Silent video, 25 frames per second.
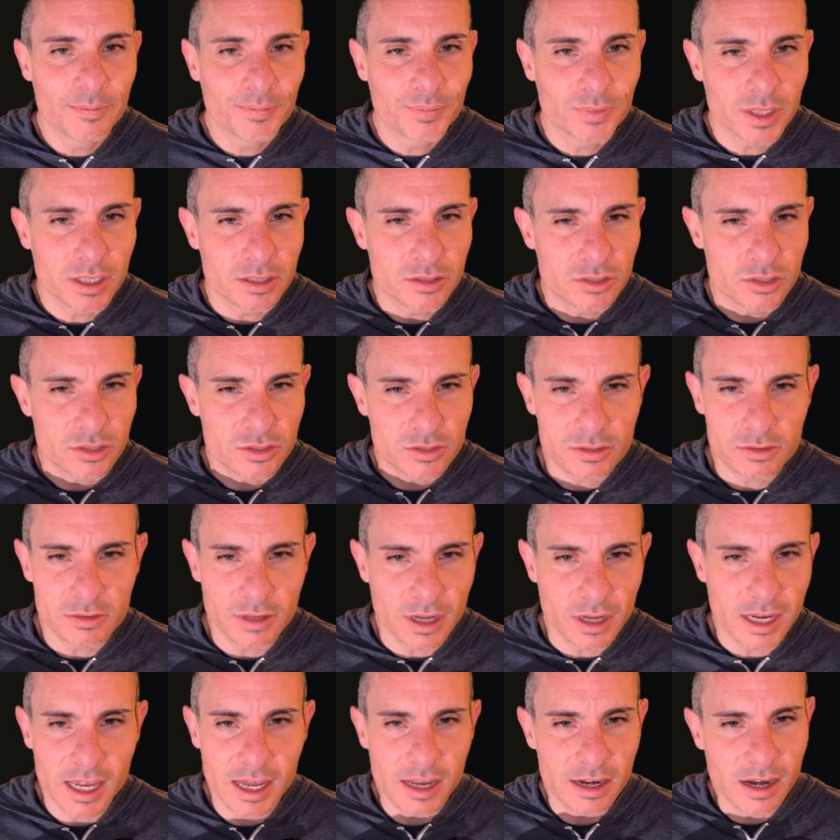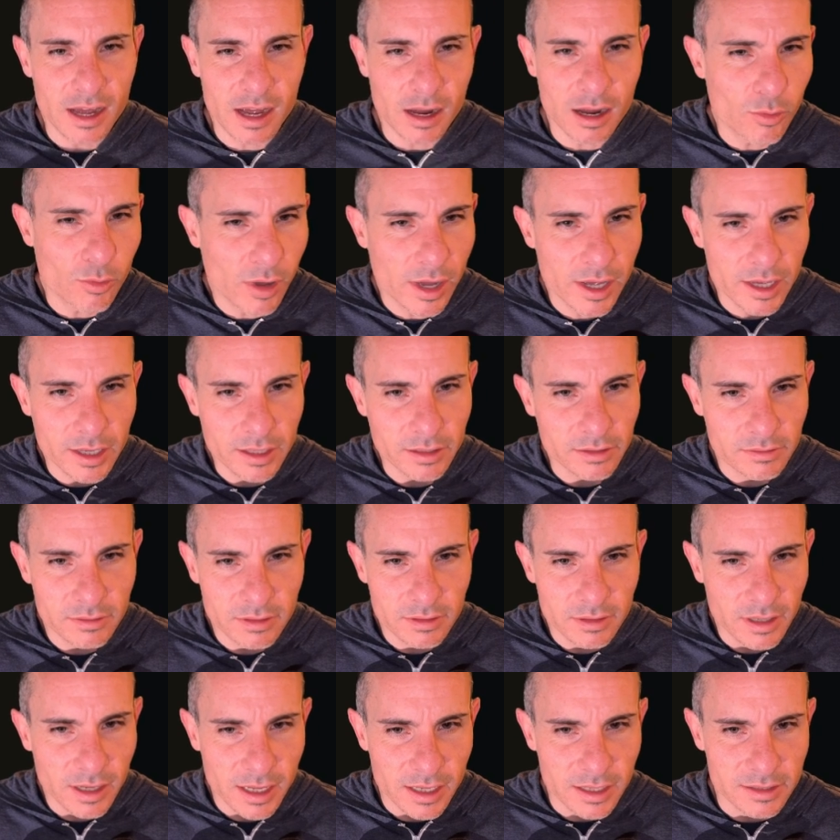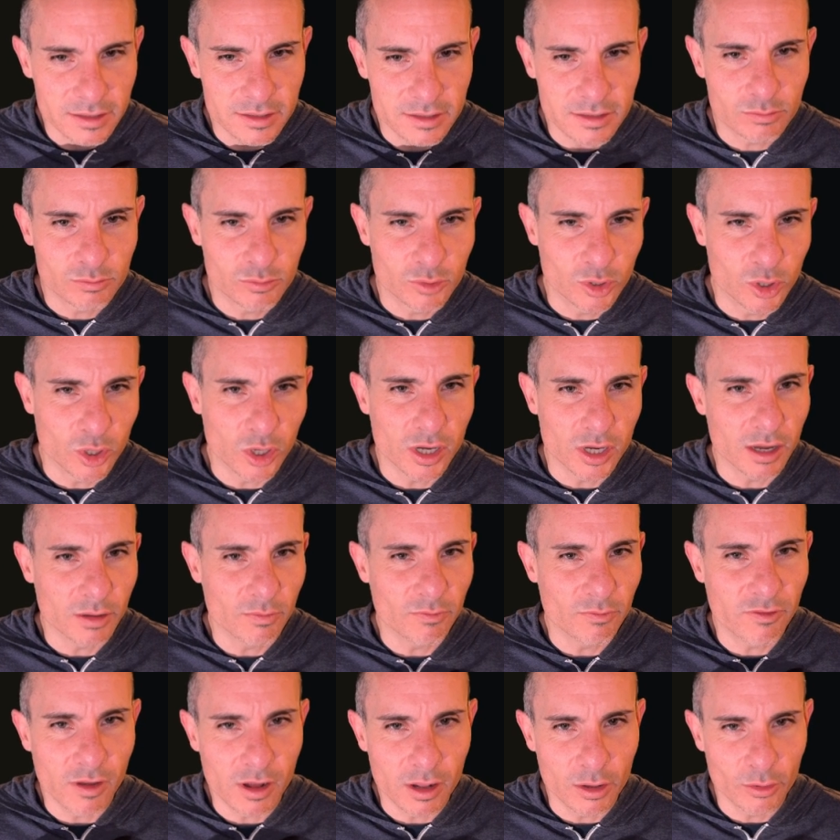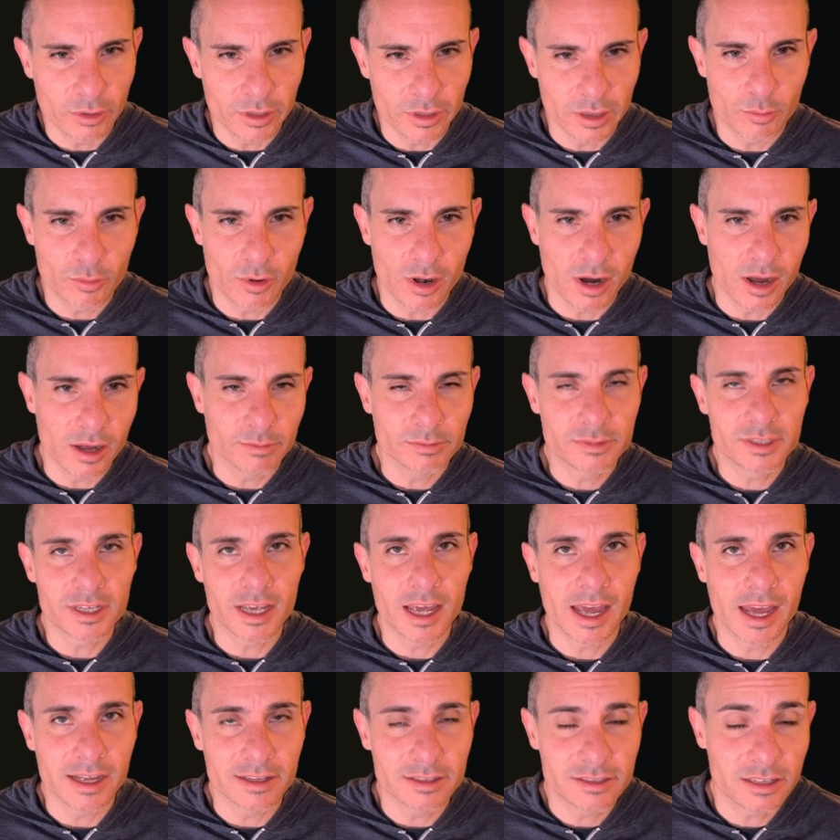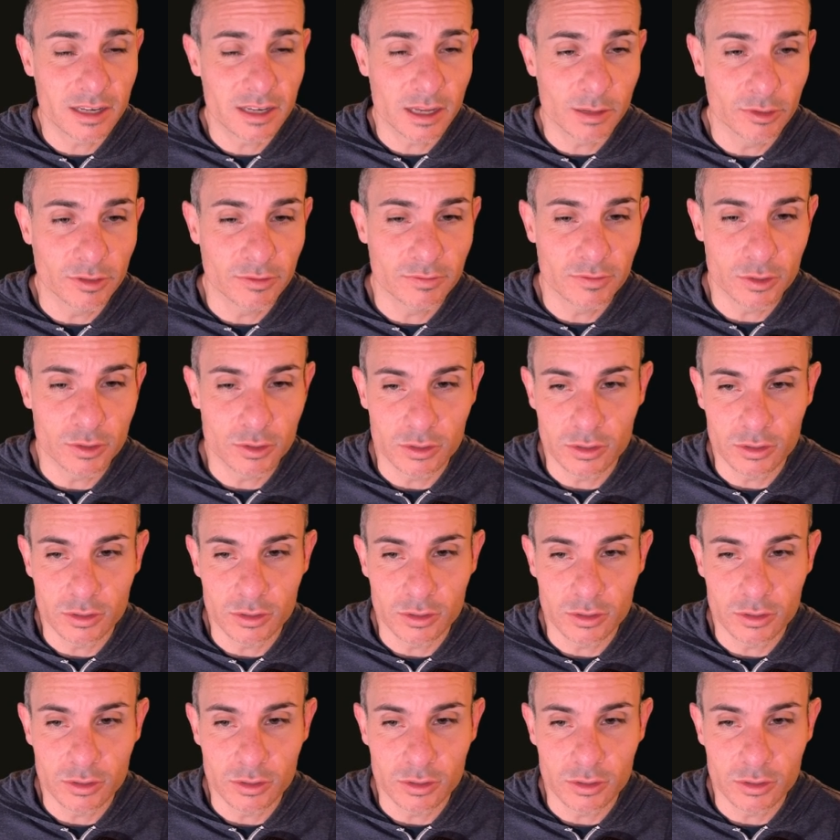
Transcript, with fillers: It's just, again, not quite as good at following the prompt as Stable Diffusion